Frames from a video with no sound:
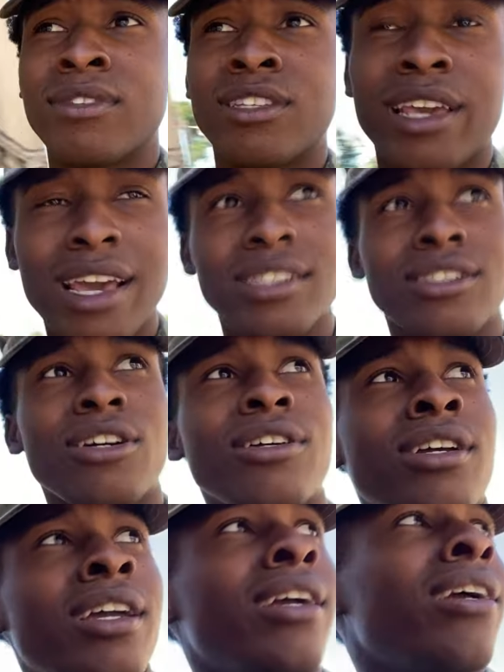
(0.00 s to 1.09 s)
Can't start
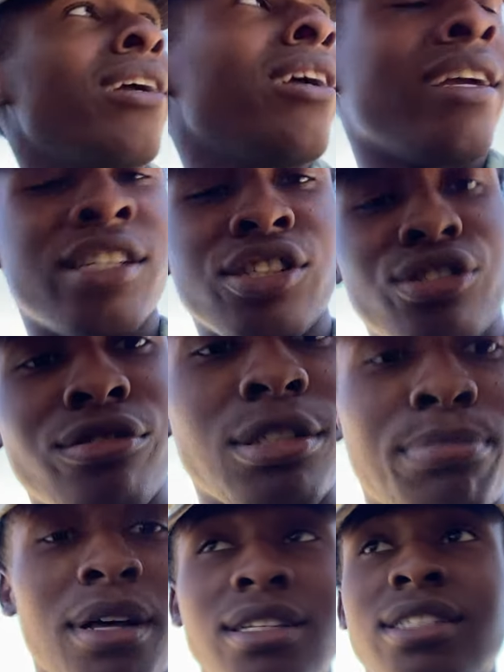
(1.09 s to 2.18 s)
an insurance
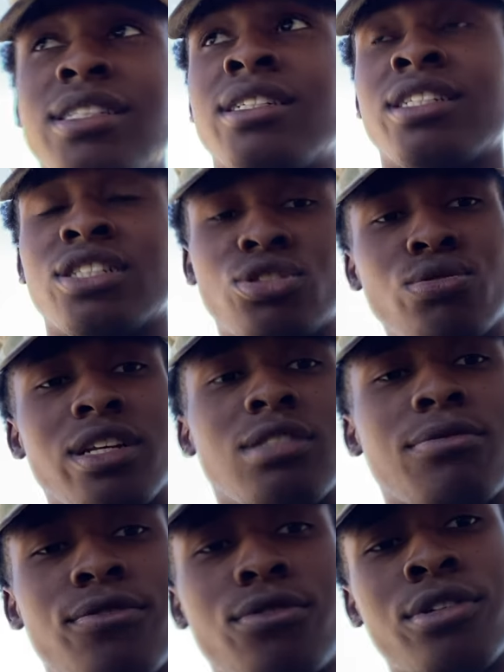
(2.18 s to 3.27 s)
policy 2 days
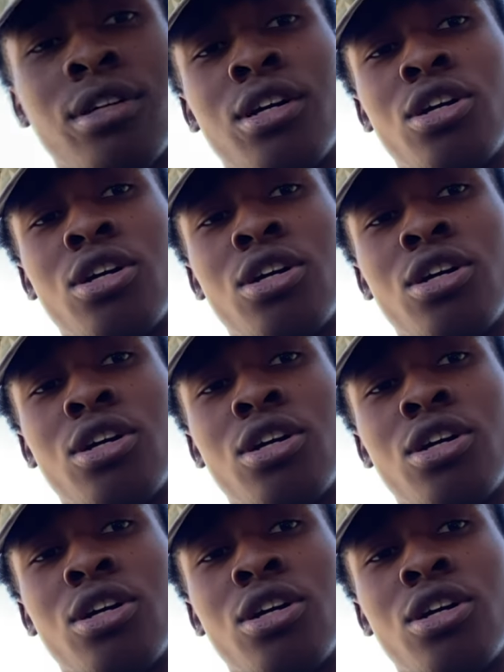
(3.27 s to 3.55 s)
before